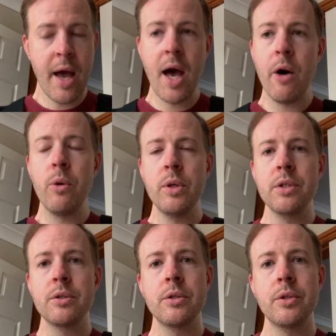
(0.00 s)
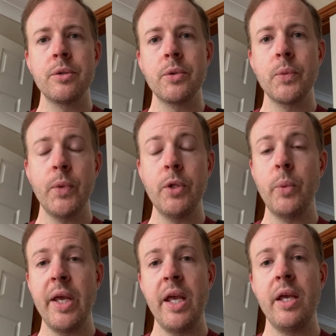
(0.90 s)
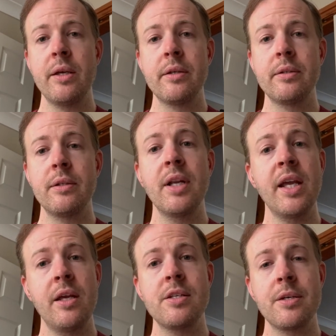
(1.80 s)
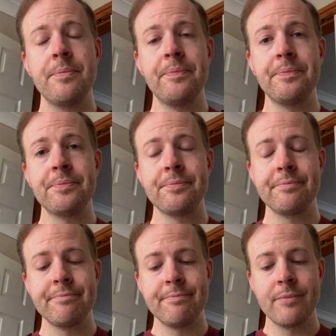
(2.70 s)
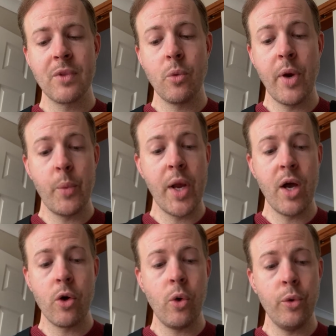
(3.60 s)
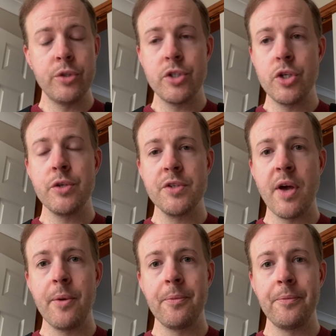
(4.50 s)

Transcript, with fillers: How will we lead when we are called to do so?